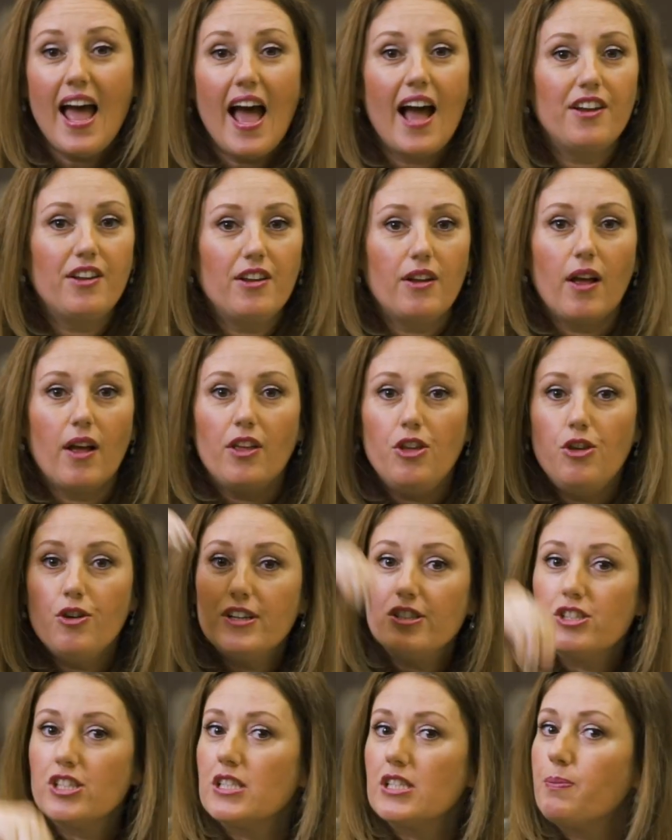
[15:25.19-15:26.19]
and you
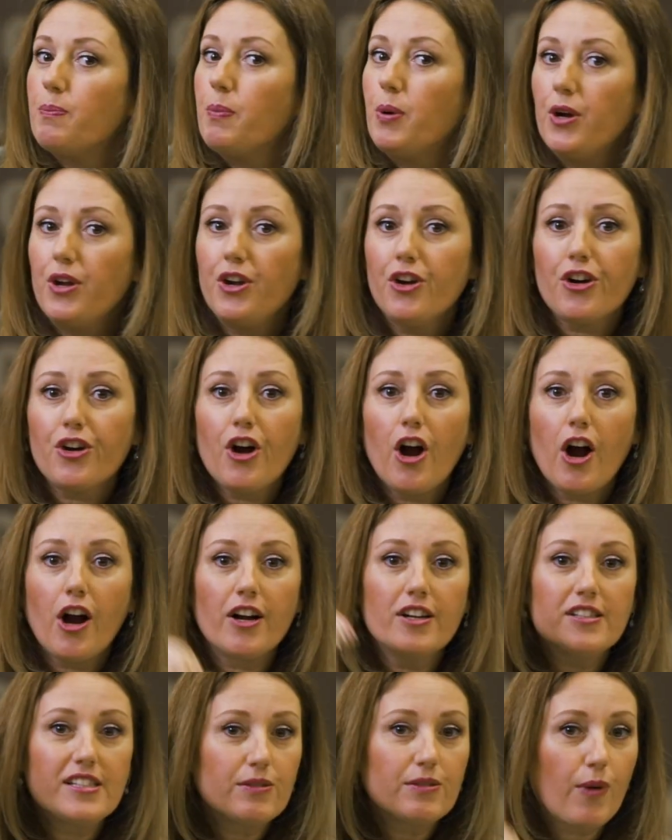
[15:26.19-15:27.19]
can just put your
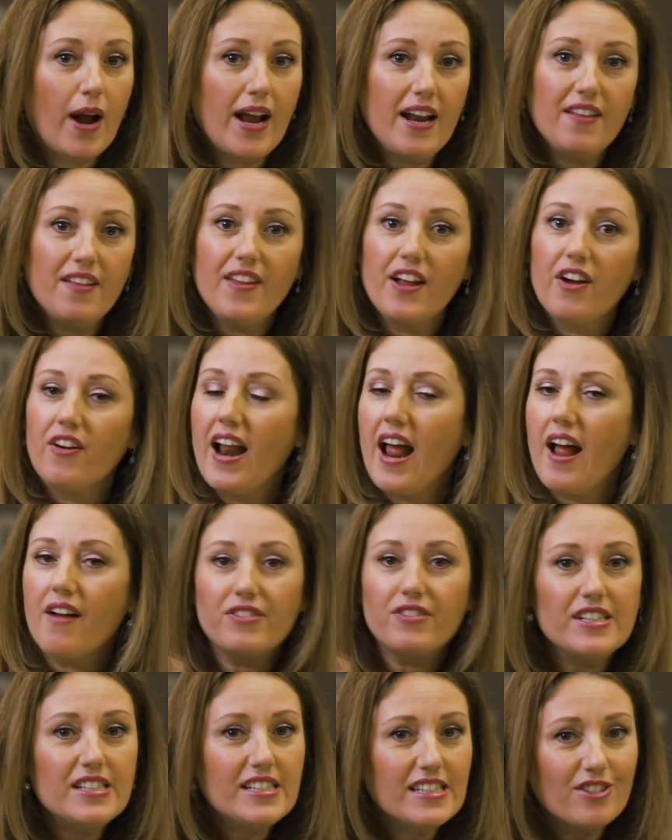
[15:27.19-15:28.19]
cards right in there, and
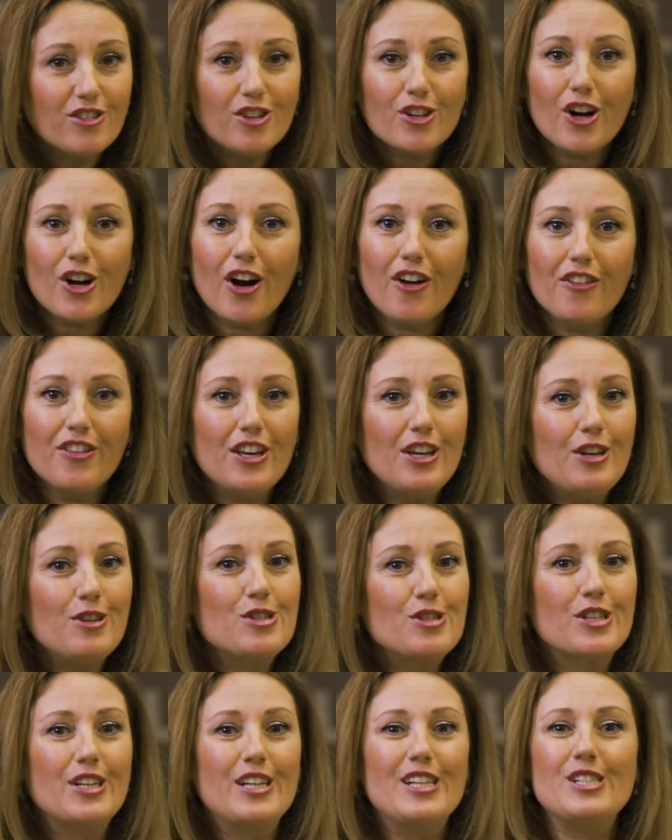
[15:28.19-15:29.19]
every single card that you
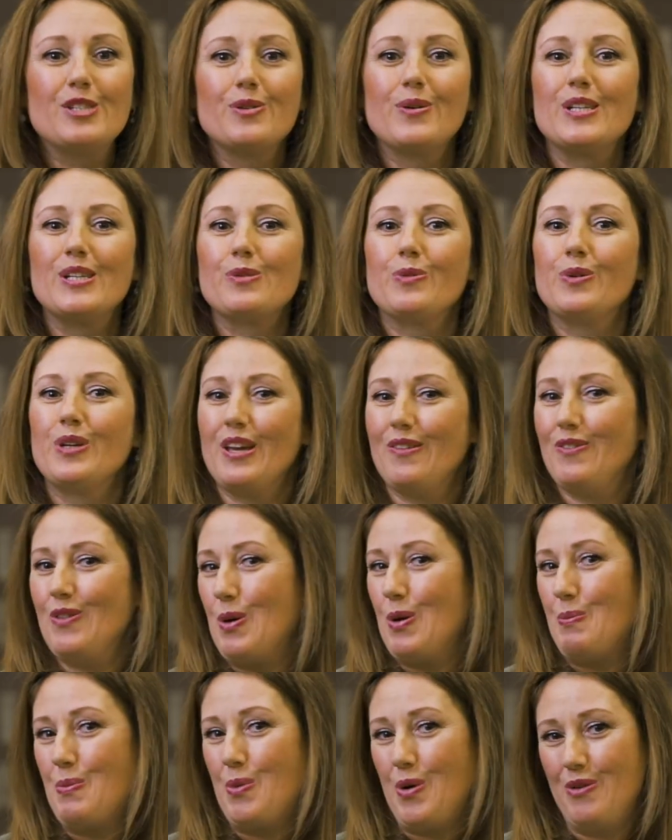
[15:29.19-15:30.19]
turn into us will give
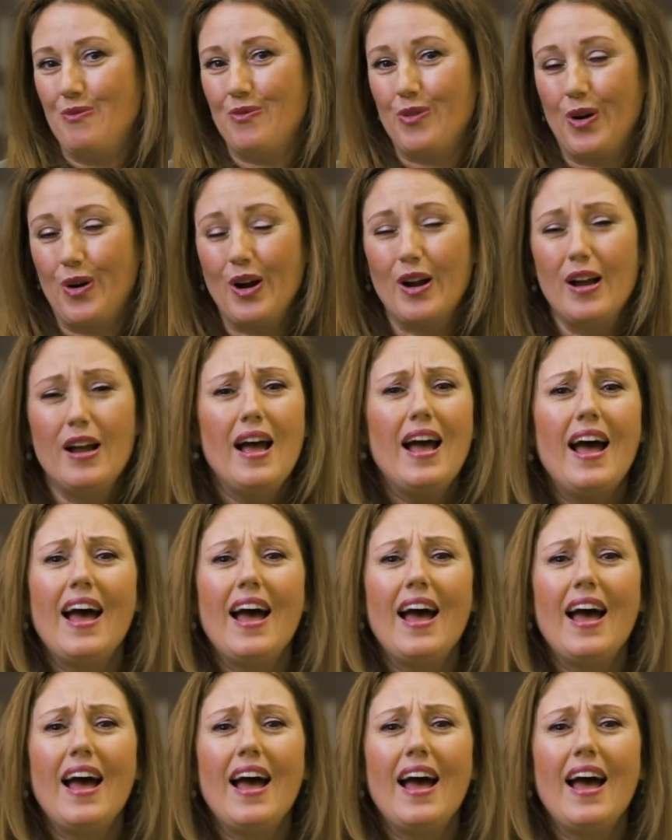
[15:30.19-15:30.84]
you a point for.